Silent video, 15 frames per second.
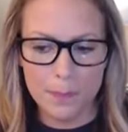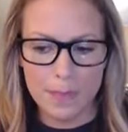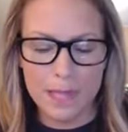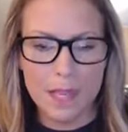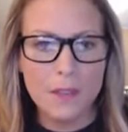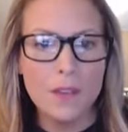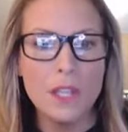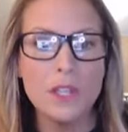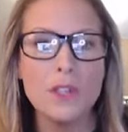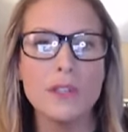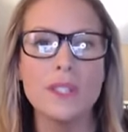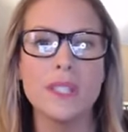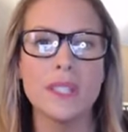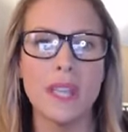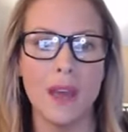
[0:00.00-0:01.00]
giving
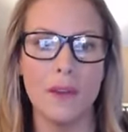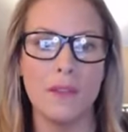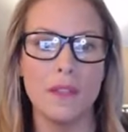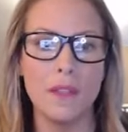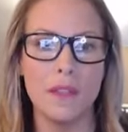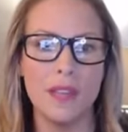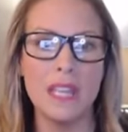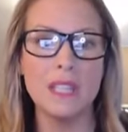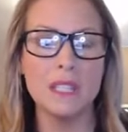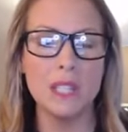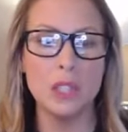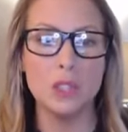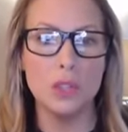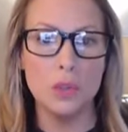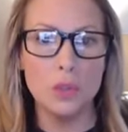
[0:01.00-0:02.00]
yourself the things
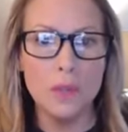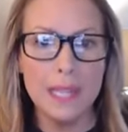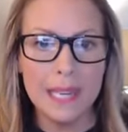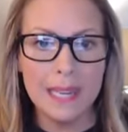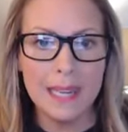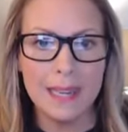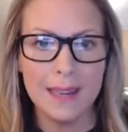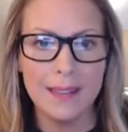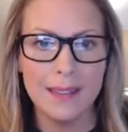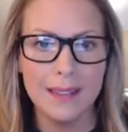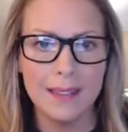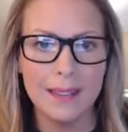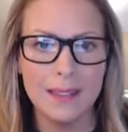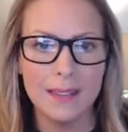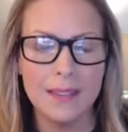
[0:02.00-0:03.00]
that you need
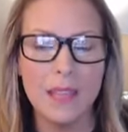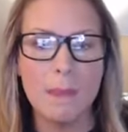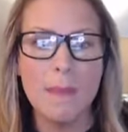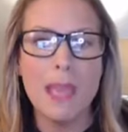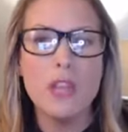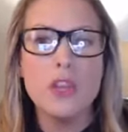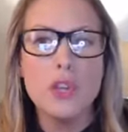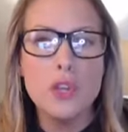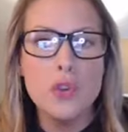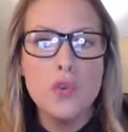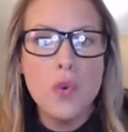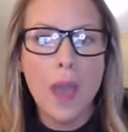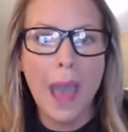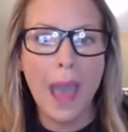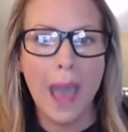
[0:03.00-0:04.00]
that make
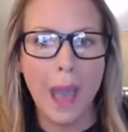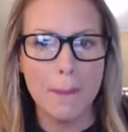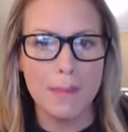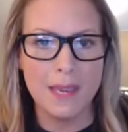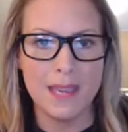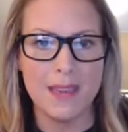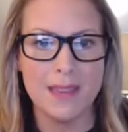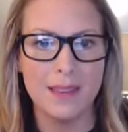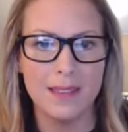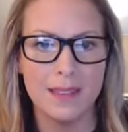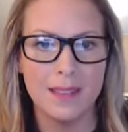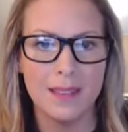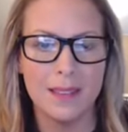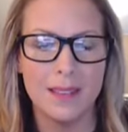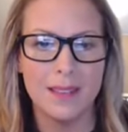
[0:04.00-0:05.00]
you happy,
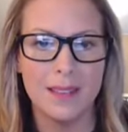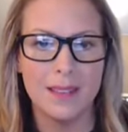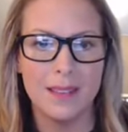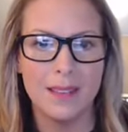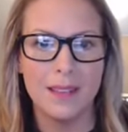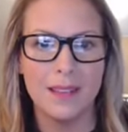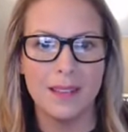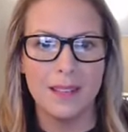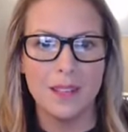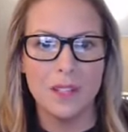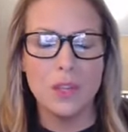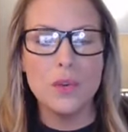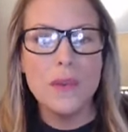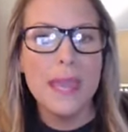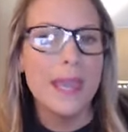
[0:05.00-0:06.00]

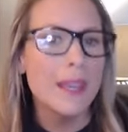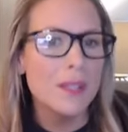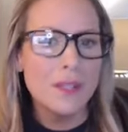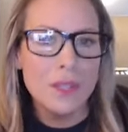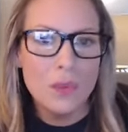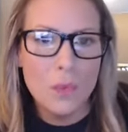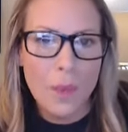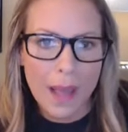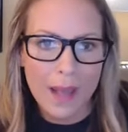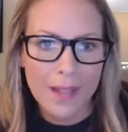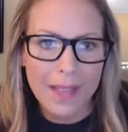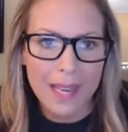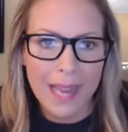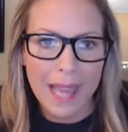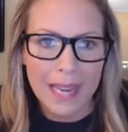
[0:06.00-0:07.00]
you can't do well
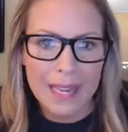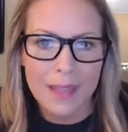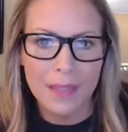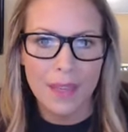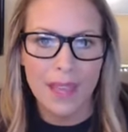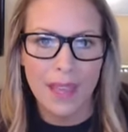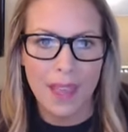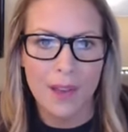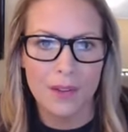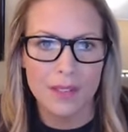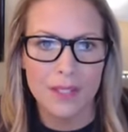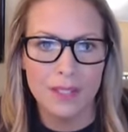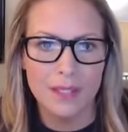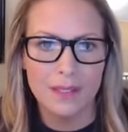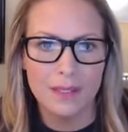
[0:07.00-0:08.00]
at anything
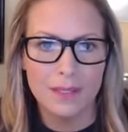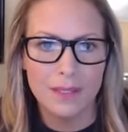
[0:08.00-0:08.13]
else